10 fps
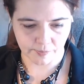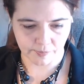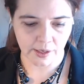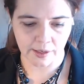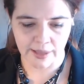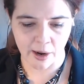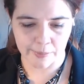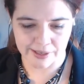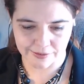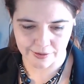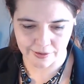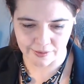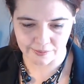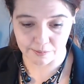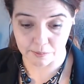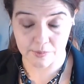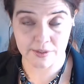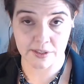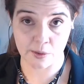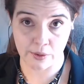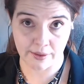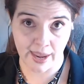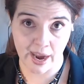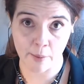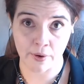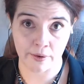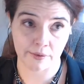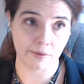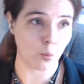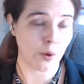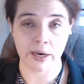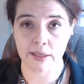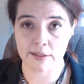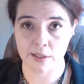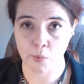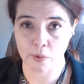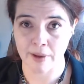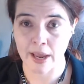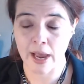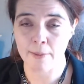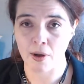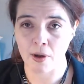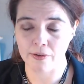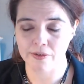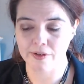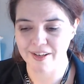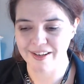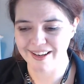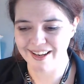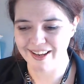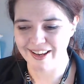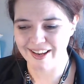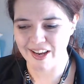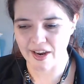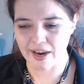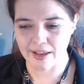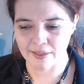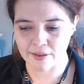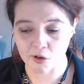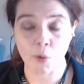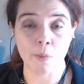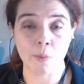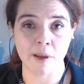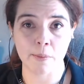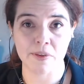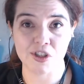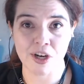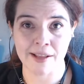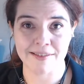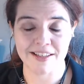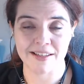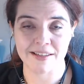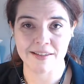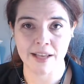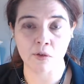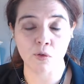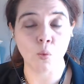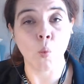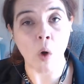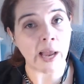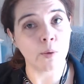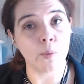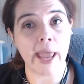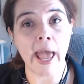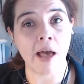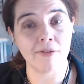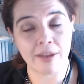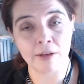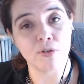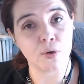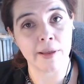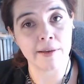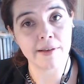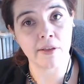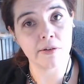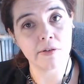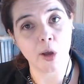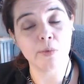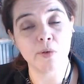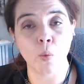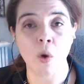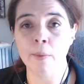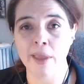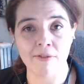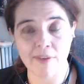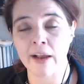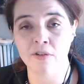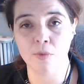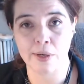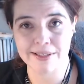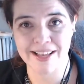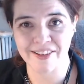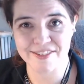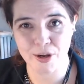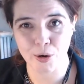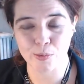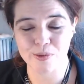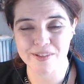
allow me to see with cameras what I could see with my eyeballs. This opens up the chance to discuss why we have infrared telescopes, why we have X-ray telescopes,